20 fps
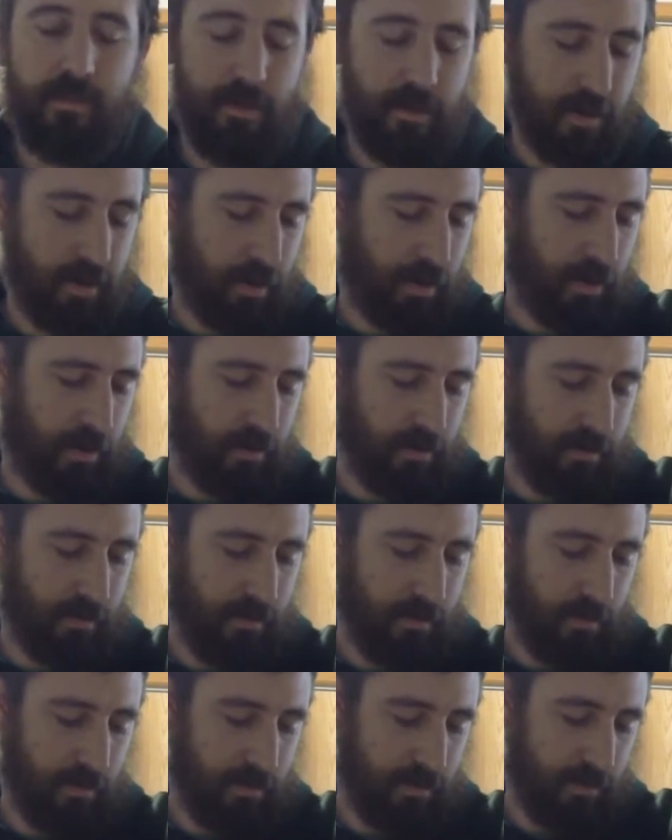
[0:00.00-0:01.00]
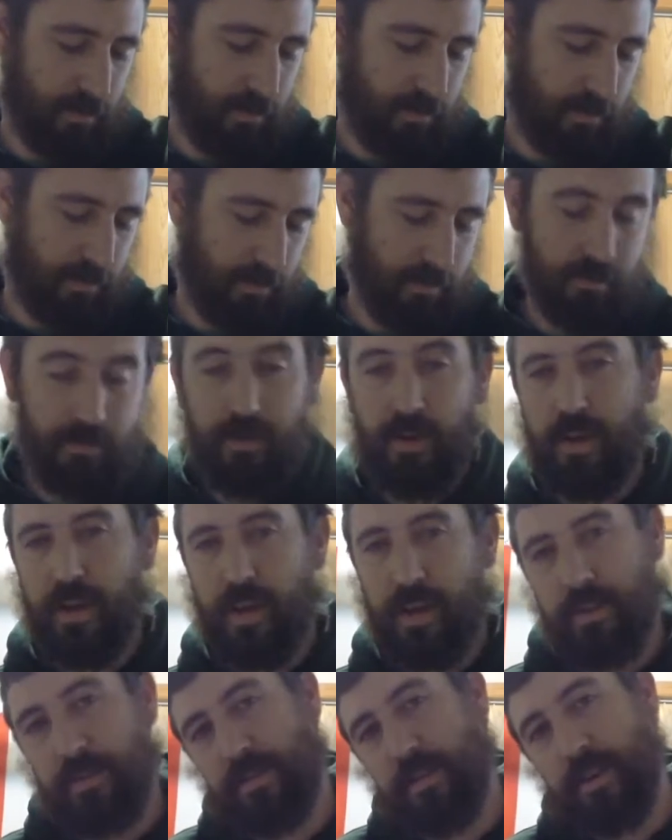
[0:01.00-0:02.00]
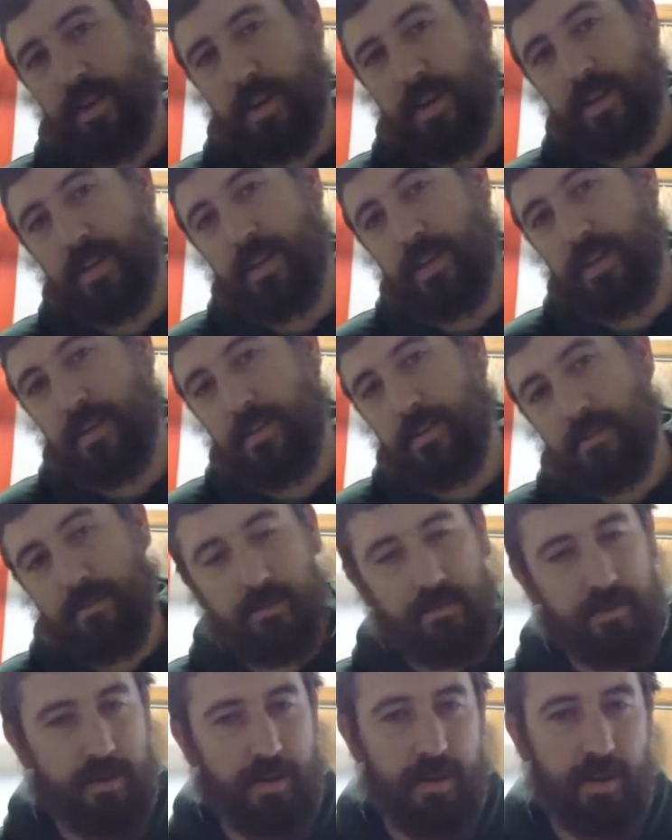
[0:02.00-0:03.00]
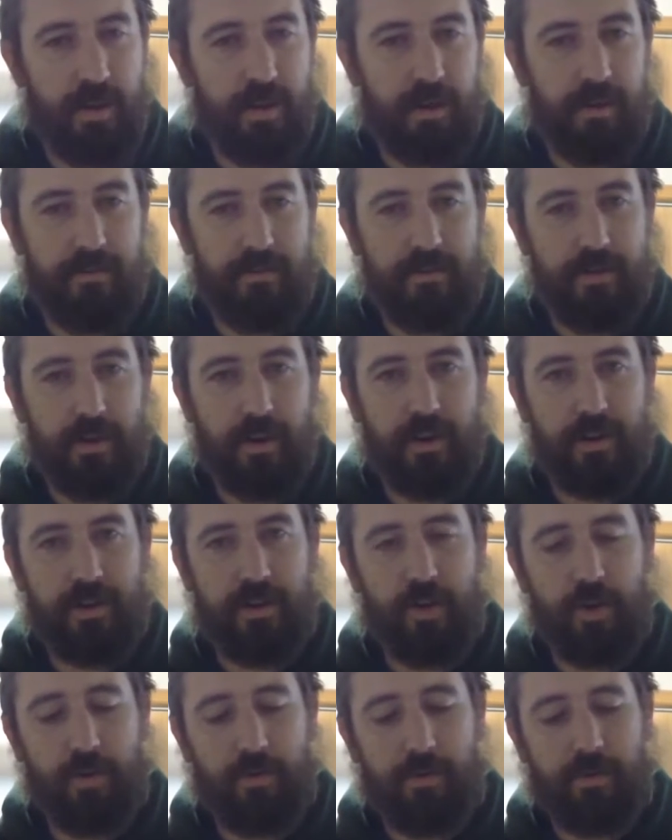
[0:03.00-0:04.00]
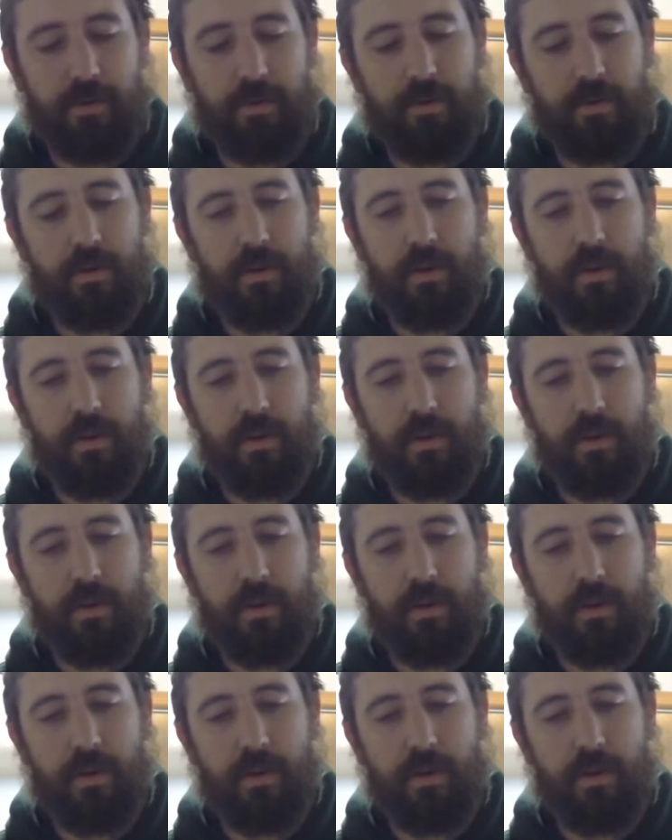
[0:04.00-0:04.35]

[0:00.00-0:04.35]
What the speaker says: Today it's the 19th of October,